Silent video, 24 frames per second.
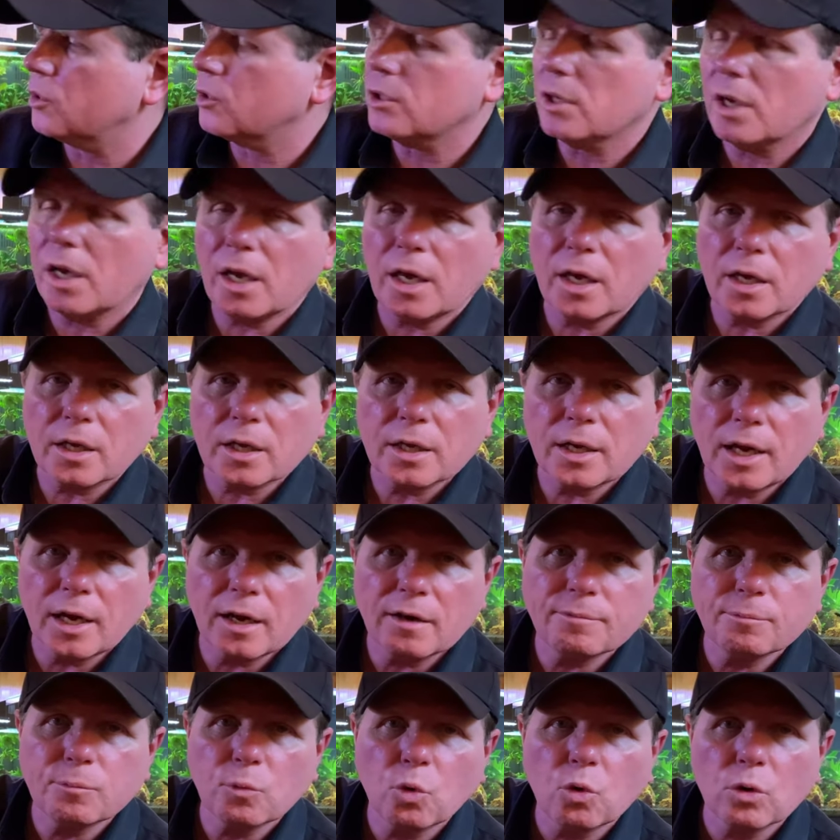tank and
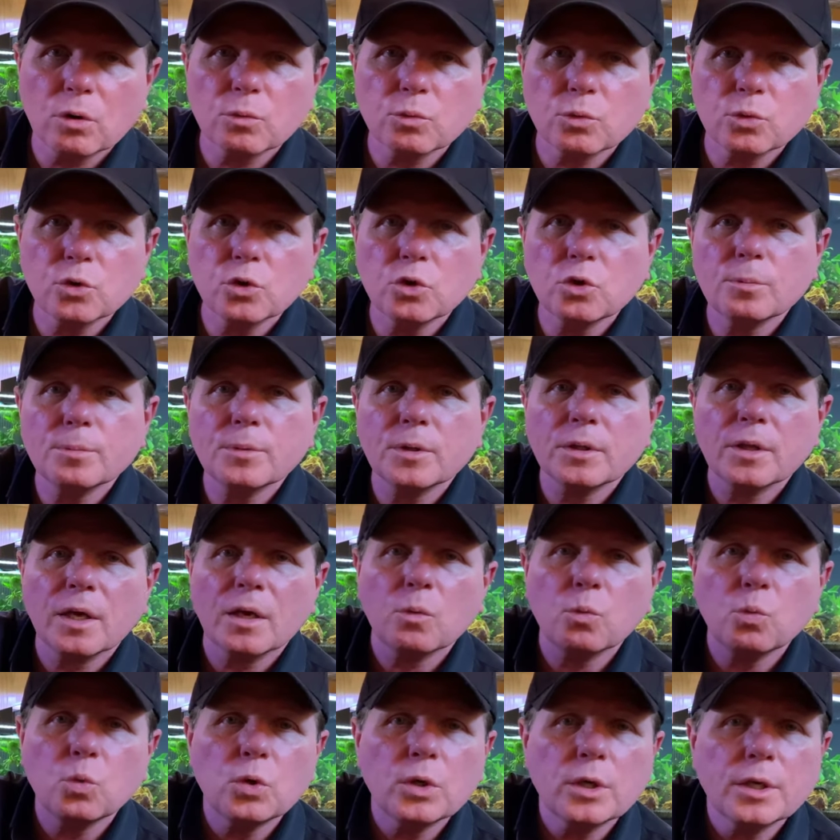have more room than they
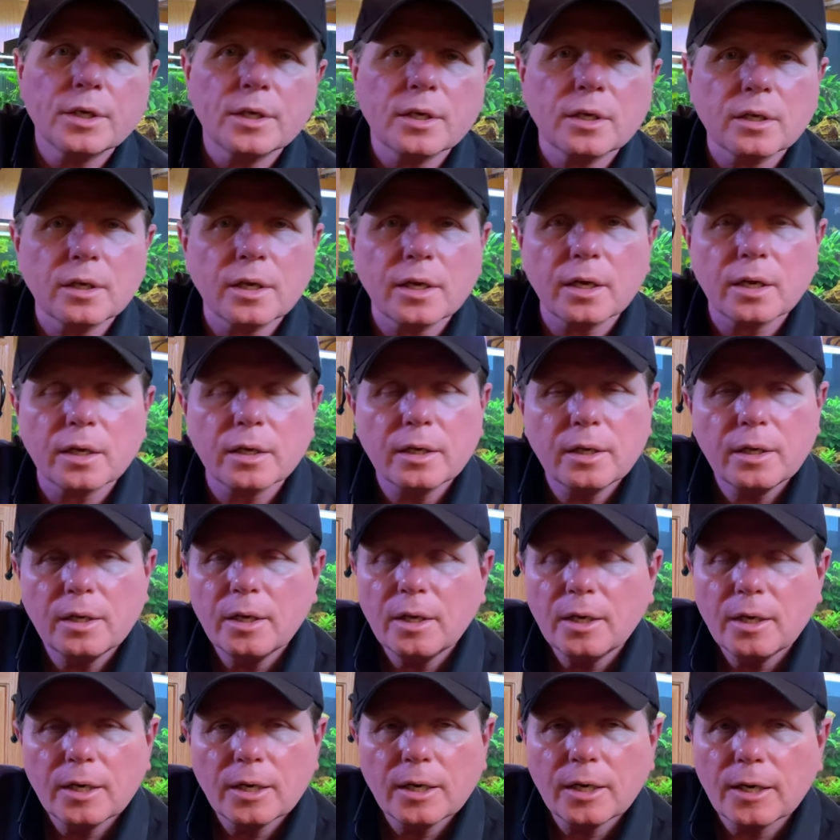would in a,
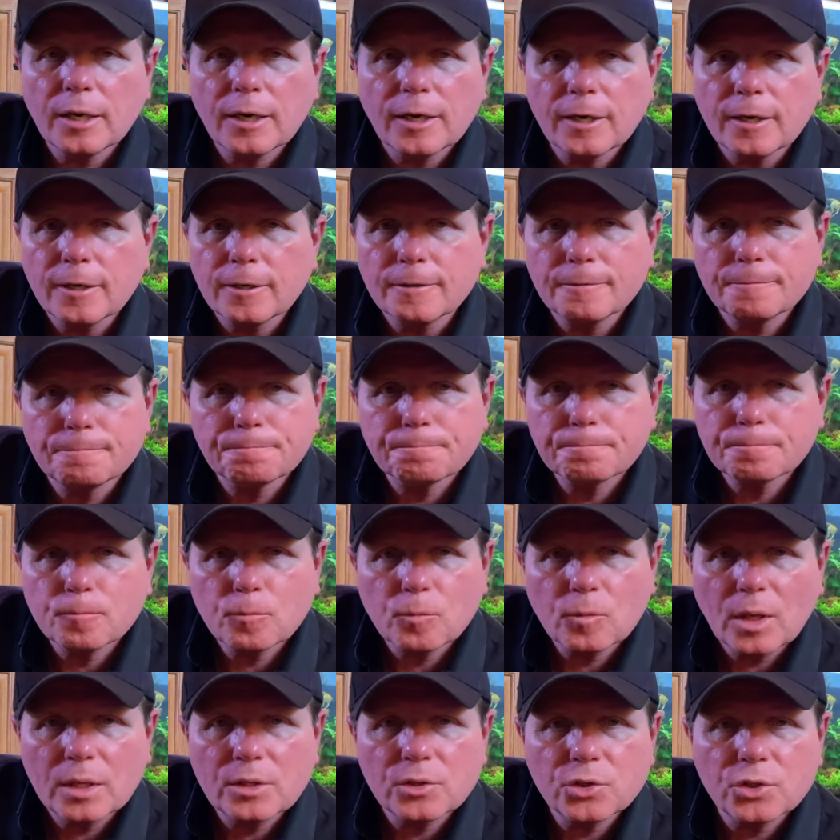
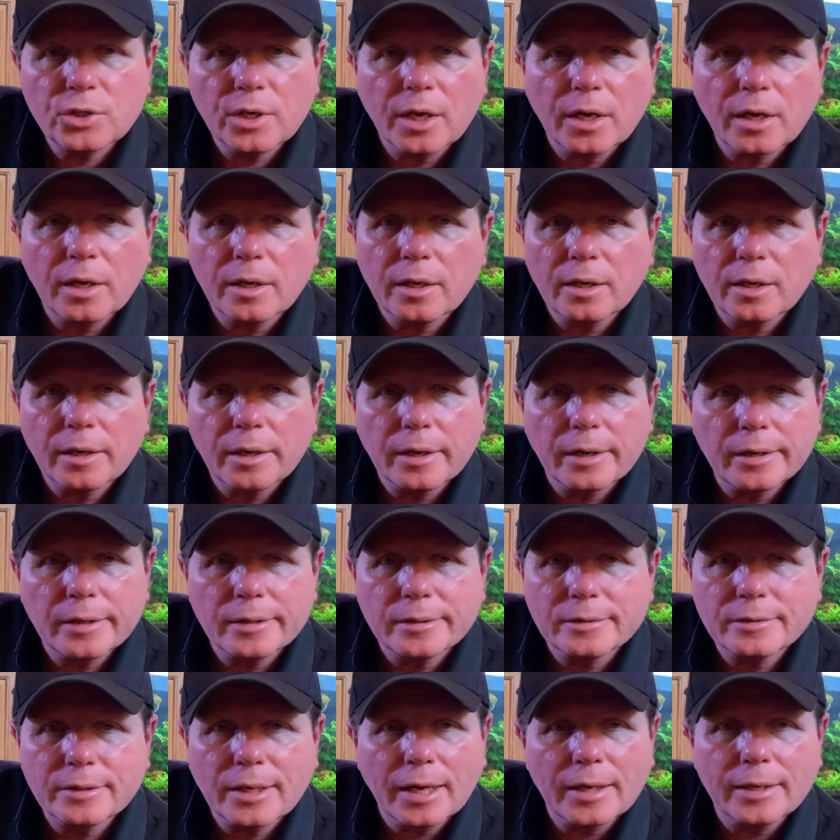say, a
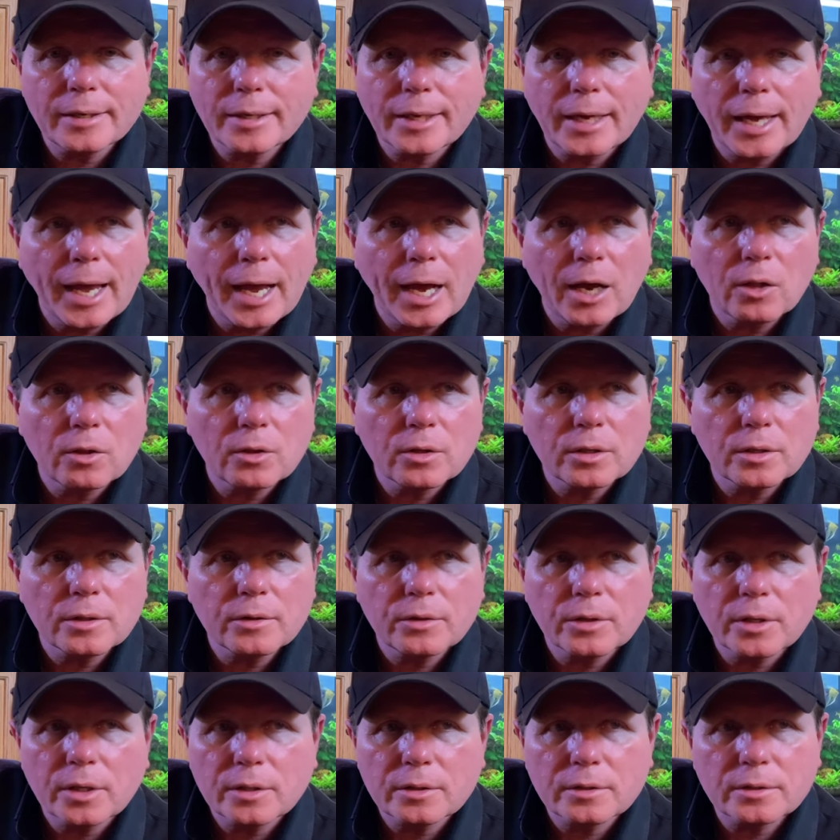10-gallon
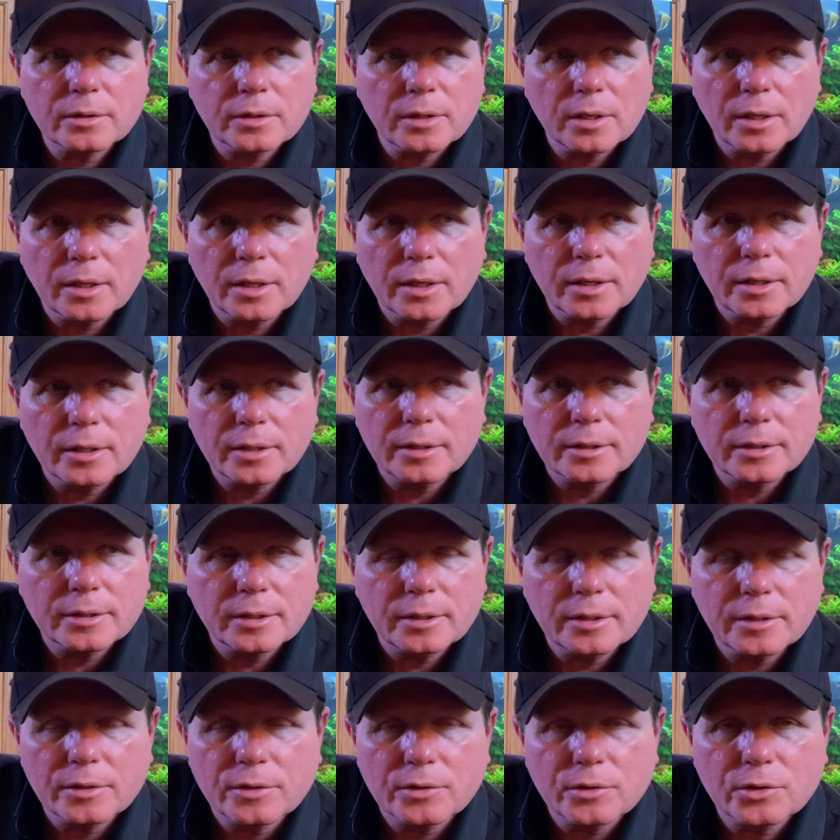that
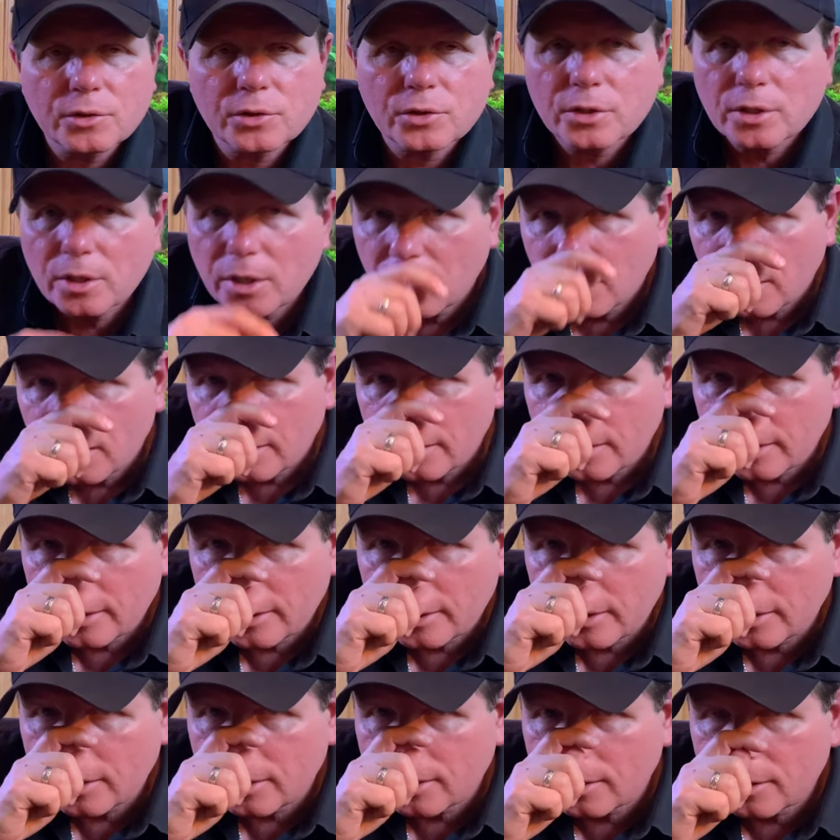is
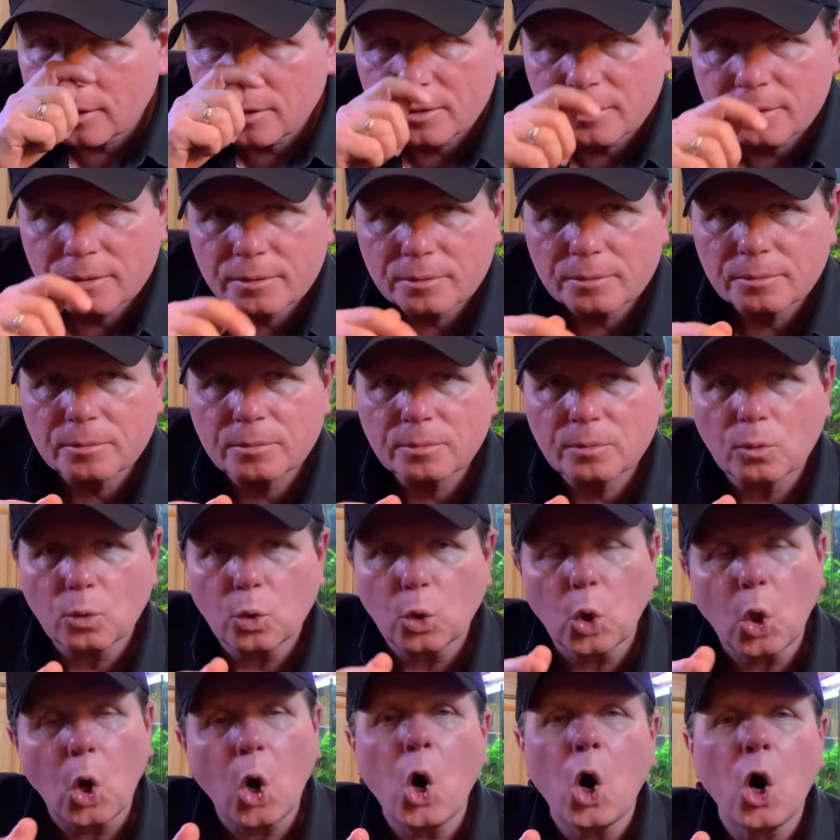
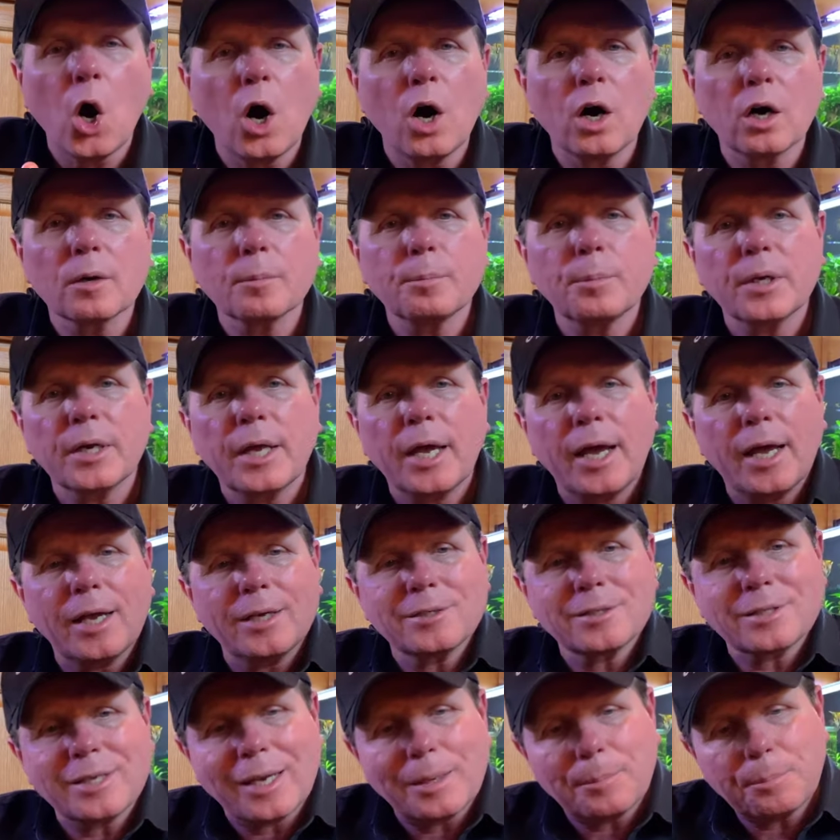long but
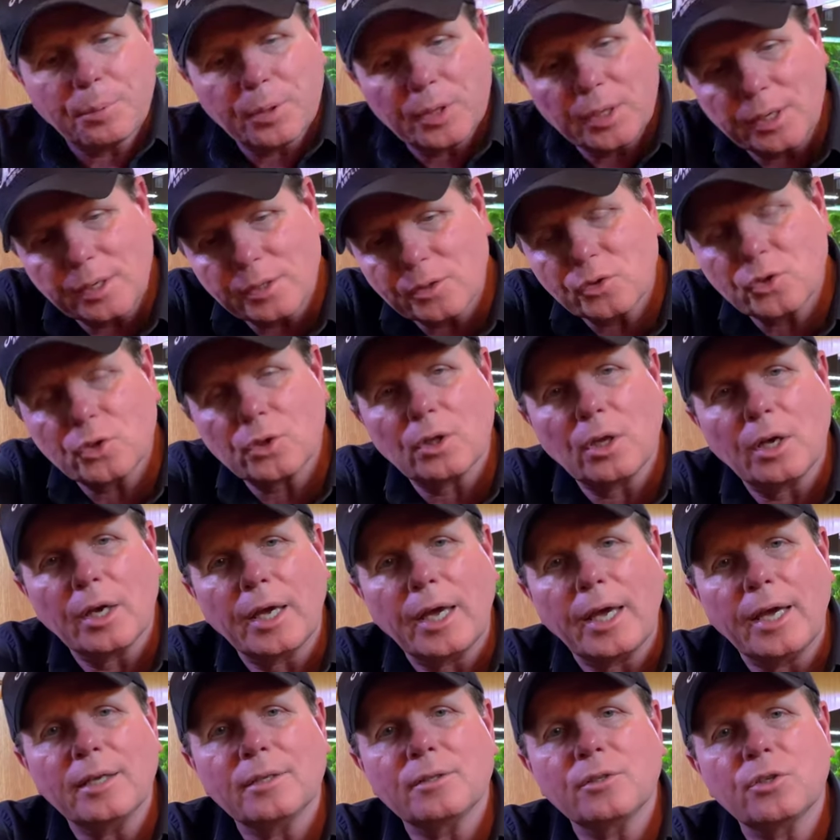has that peninsula
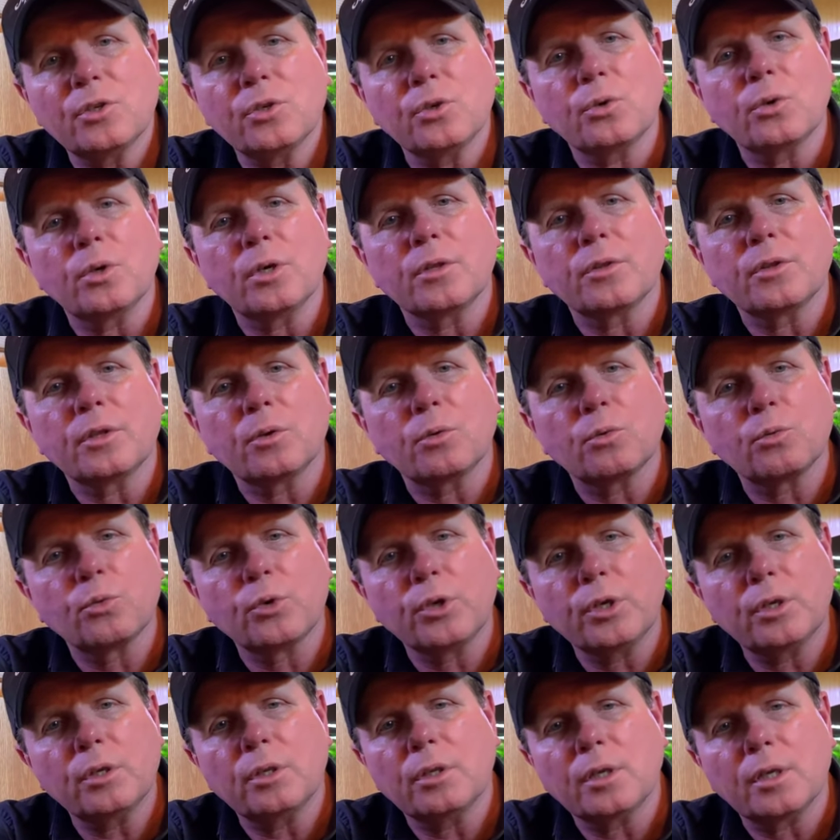end to it that
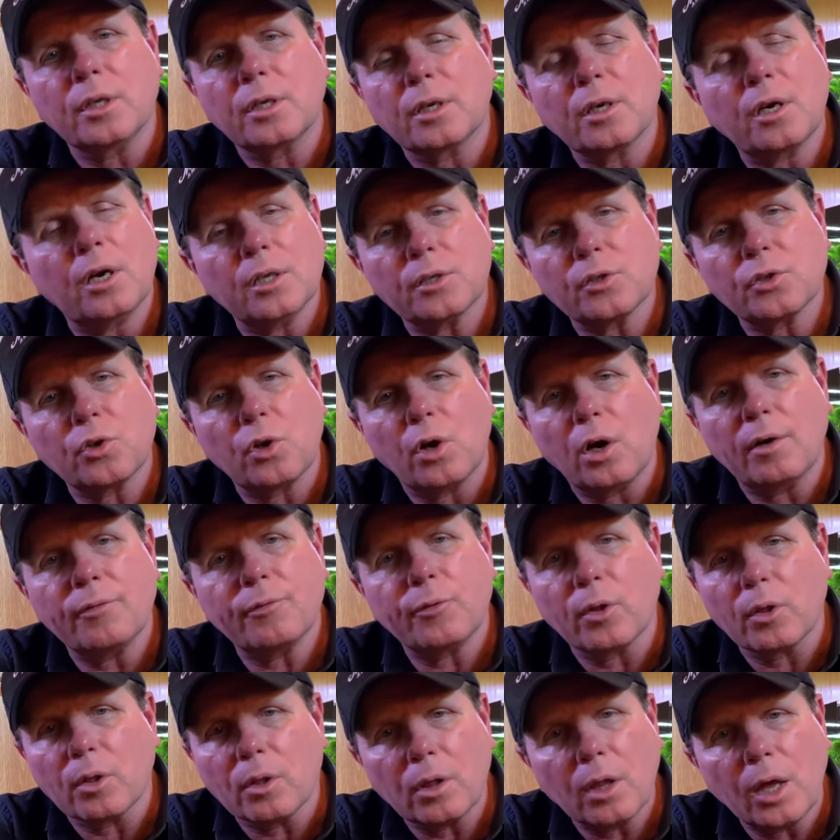really cuts off a
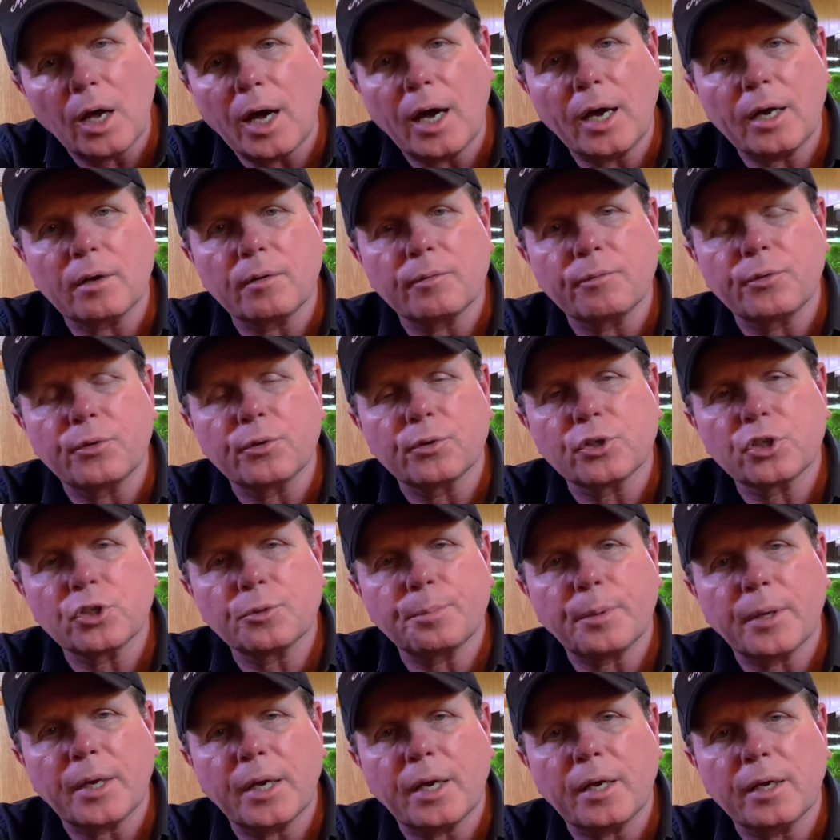lot of your
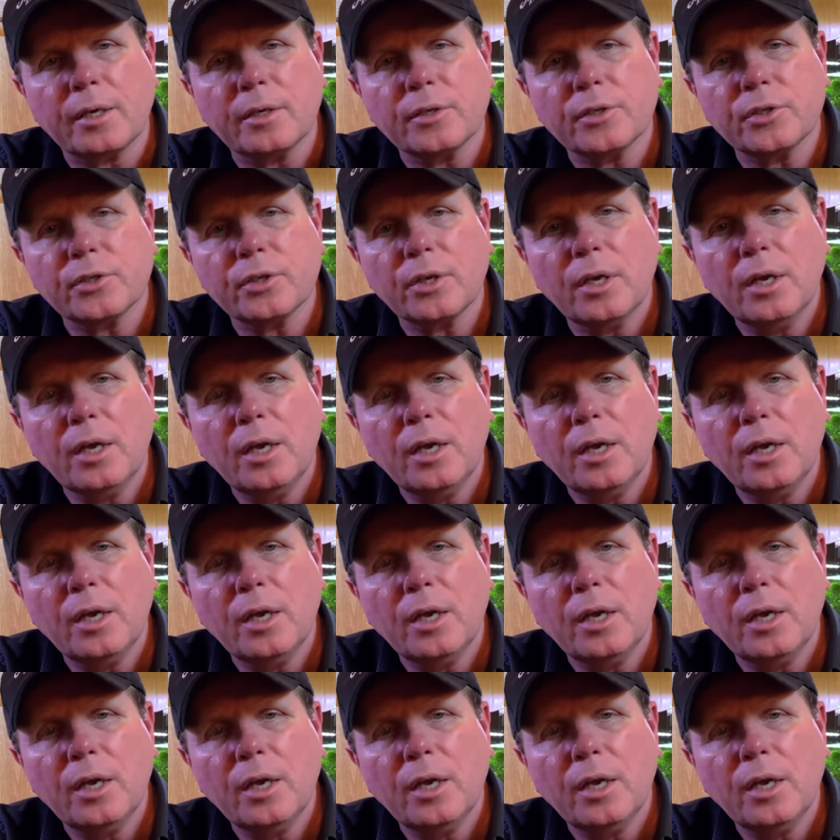space